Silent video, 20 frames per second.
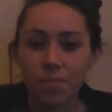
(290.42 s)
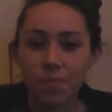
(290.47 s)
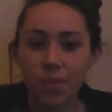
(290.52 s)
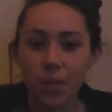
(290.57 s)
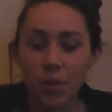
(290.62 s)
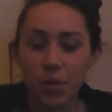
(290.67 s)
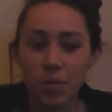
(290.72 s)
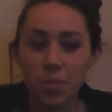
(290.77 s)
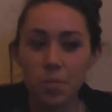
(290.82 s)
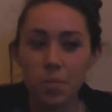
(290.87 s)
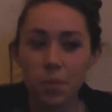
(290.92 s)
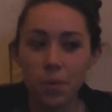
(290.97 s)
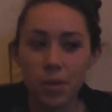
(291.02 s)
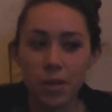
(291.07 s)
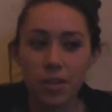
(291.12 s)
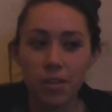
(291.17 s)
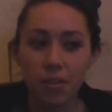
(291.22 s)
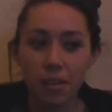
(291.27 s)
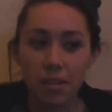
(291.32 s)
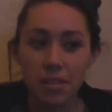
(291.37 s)
it was
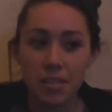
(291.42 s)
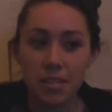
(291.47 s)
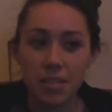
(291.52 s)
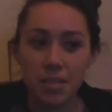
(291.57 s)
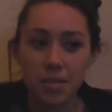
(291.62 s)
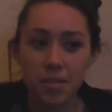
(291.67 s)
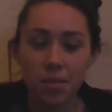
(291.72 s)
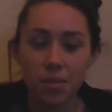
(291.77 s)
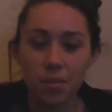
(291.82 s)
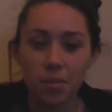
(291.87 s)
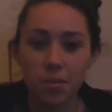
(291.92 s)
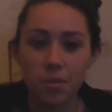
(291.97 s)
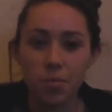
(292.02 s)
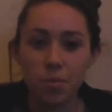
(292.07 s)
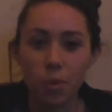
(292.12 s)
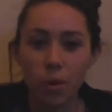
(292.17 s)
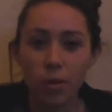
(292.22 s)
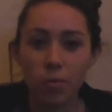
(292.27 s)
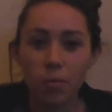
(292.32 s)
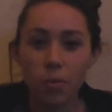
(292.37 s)
pretty crazy. So it was
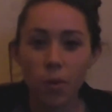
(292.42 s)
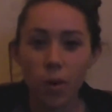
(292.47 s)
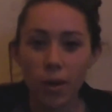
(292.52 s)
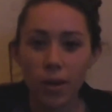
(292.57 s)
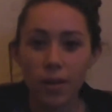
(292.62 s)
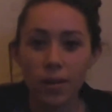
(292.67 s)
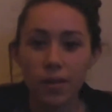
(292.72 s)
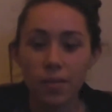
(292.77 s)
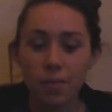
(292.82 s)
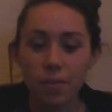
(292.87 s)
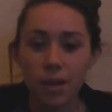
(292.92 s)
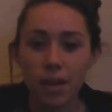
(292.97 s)
1-1.